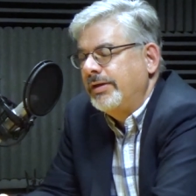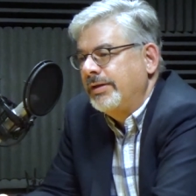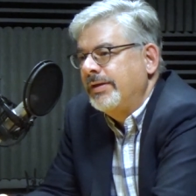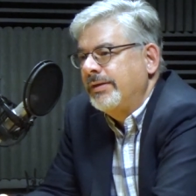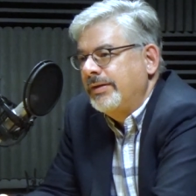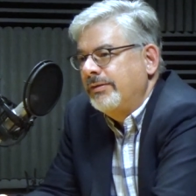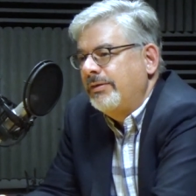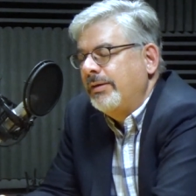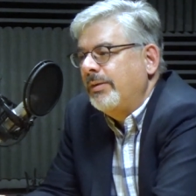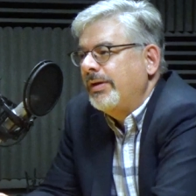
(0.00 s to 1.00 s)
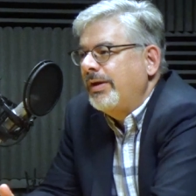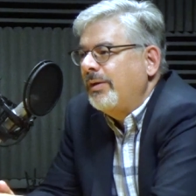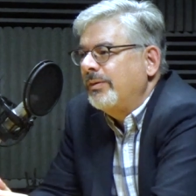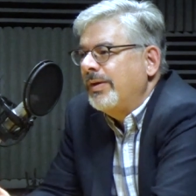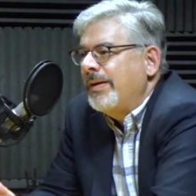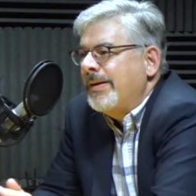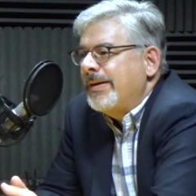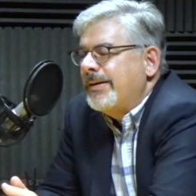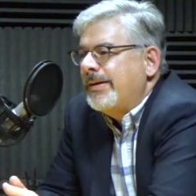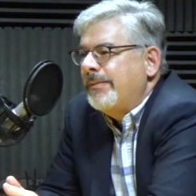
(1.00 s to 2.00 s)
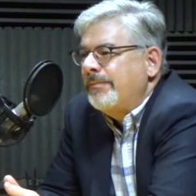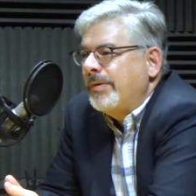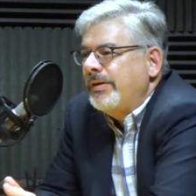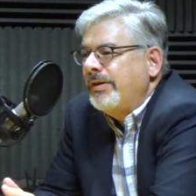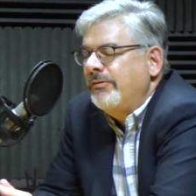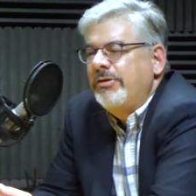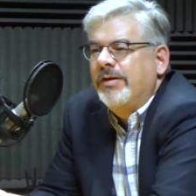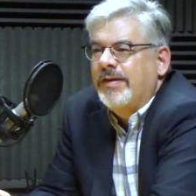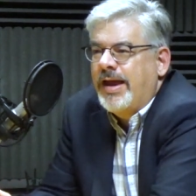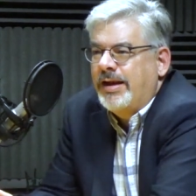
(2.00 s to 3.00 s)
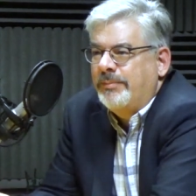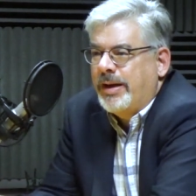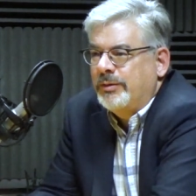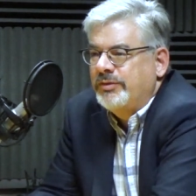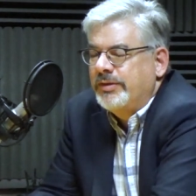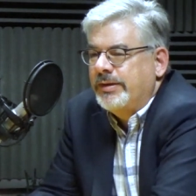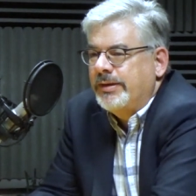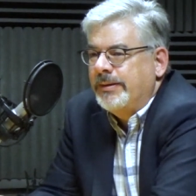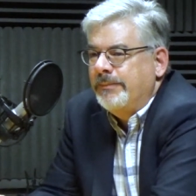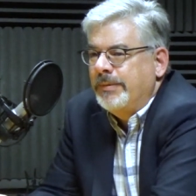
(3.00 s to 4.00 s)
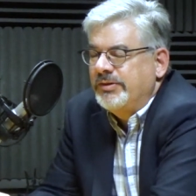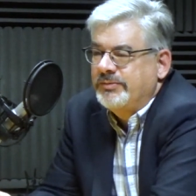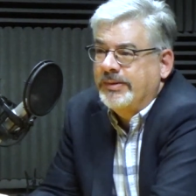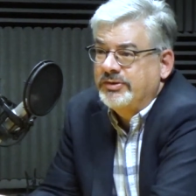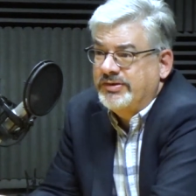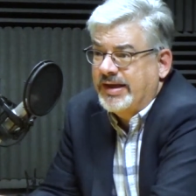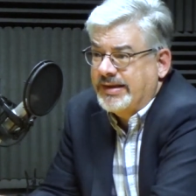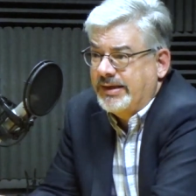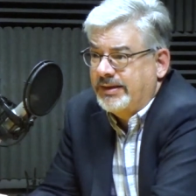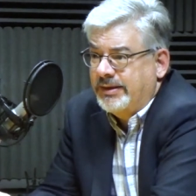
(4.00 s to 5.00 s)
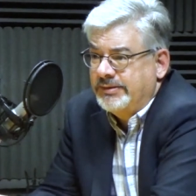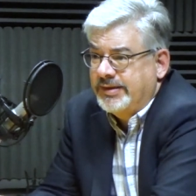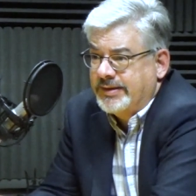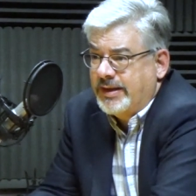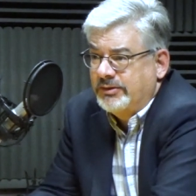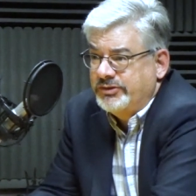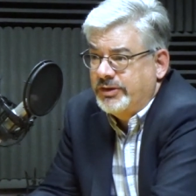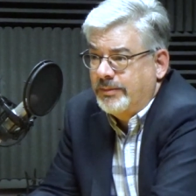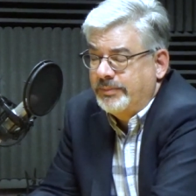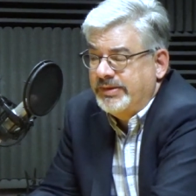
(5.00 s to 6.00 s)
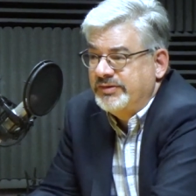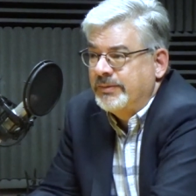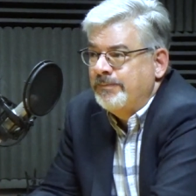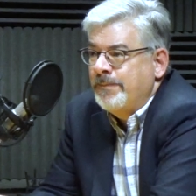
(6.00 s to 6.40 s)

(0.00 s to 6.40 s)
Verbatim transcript: such, yeah. Right, But, you know, um, you read a lot about, um, especially techno, uh, technology companies,